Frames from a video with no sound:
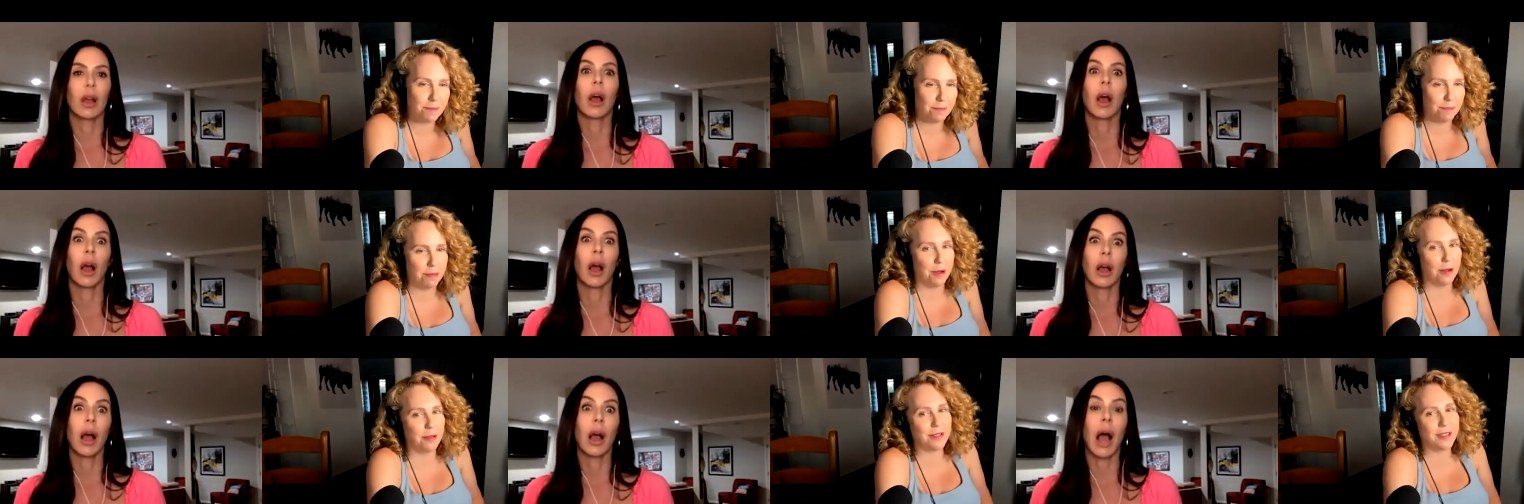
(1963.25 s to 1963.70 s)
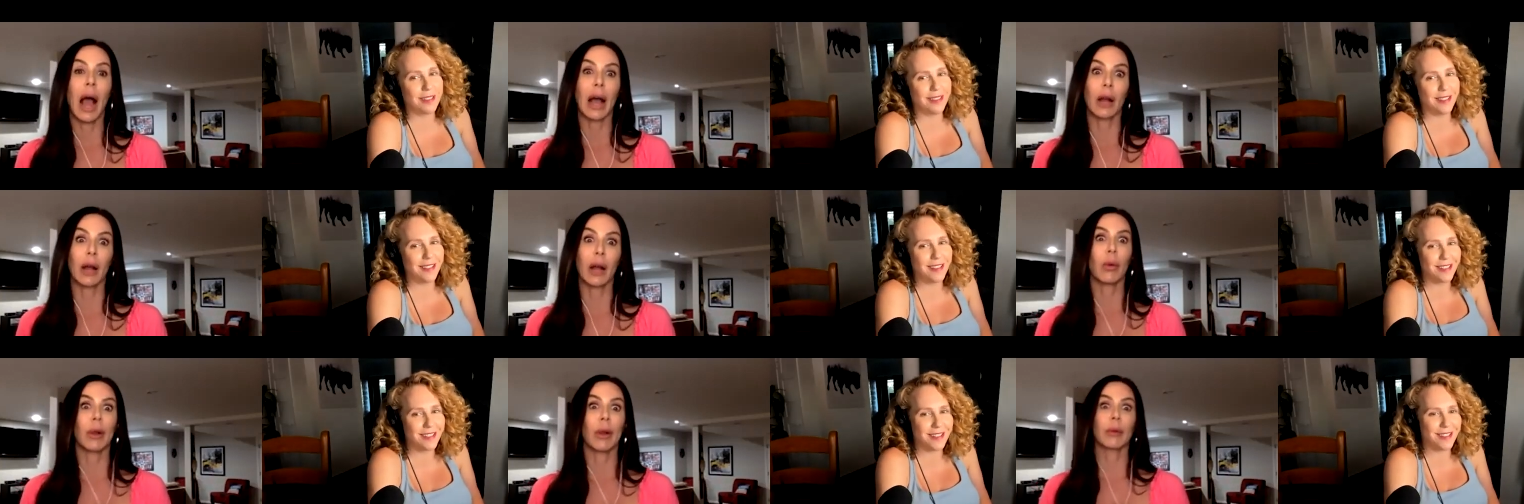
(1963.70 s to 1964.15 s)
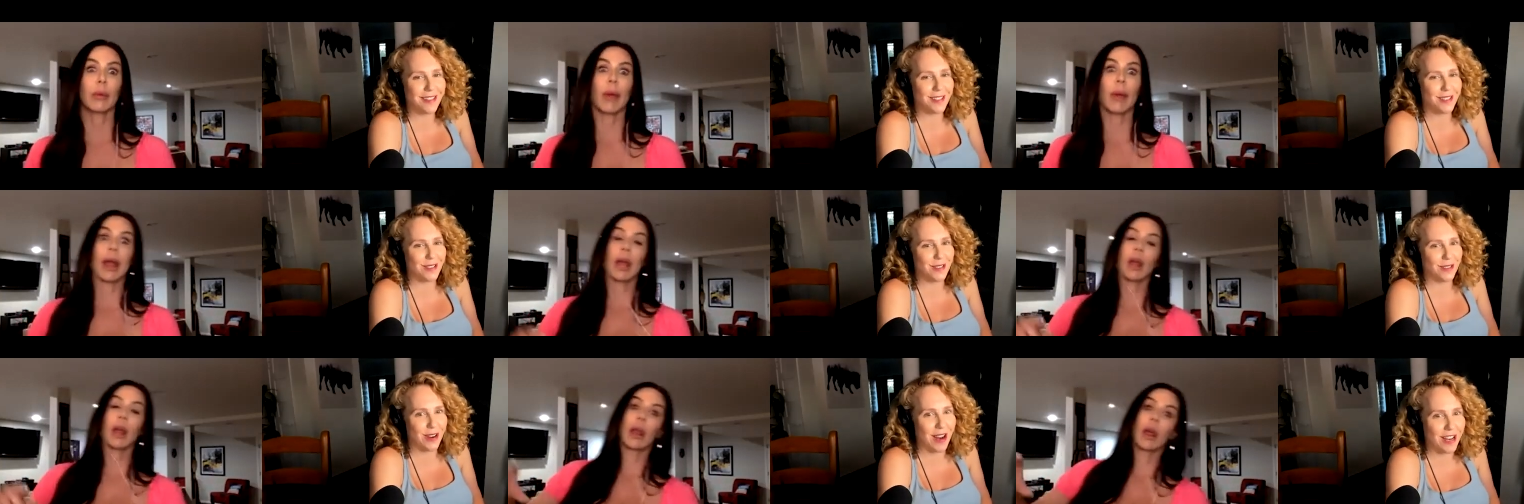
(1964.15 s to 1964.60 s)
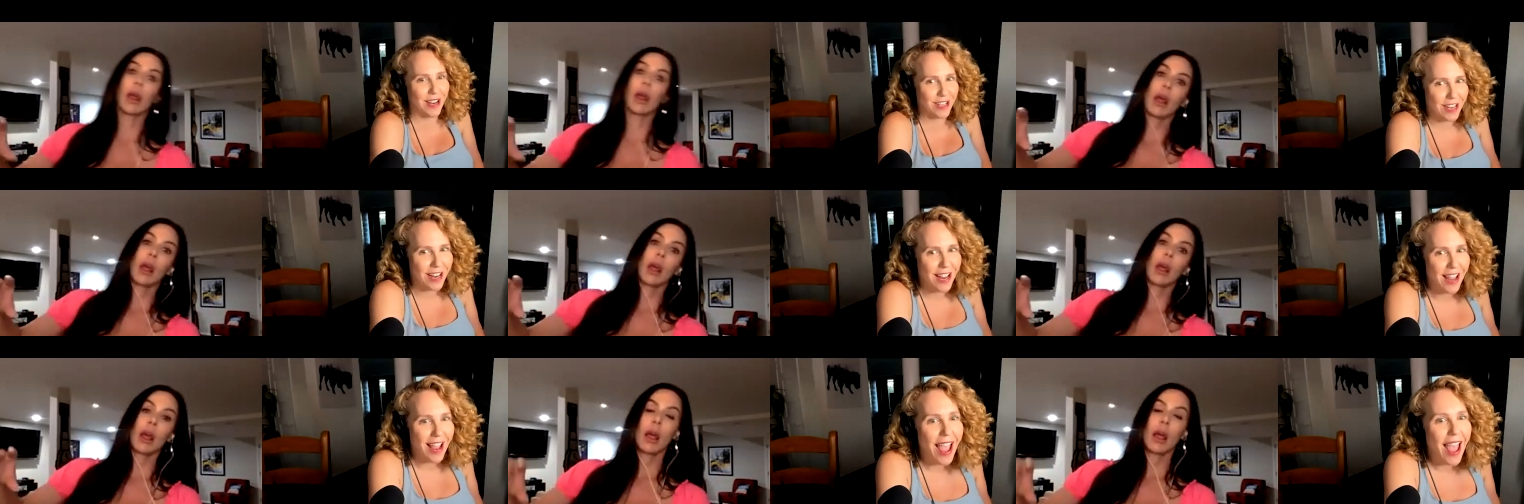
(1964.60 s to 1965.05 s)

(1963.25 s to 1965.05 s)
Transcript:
Speaker 1: it's mostly Awkward, right? stretch